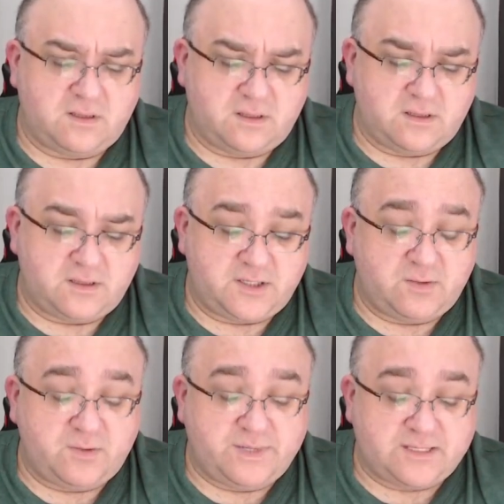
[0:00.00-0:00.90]
She
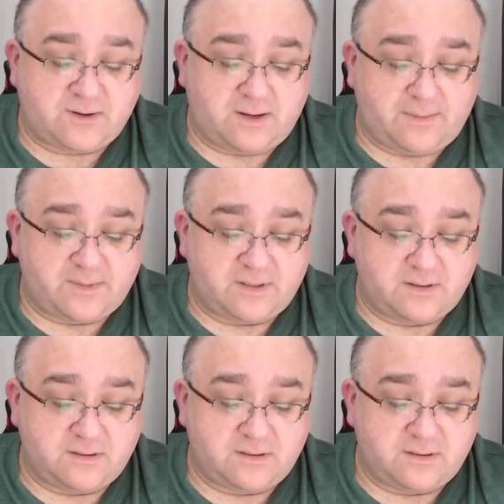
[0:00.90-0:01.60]
would be scrapped.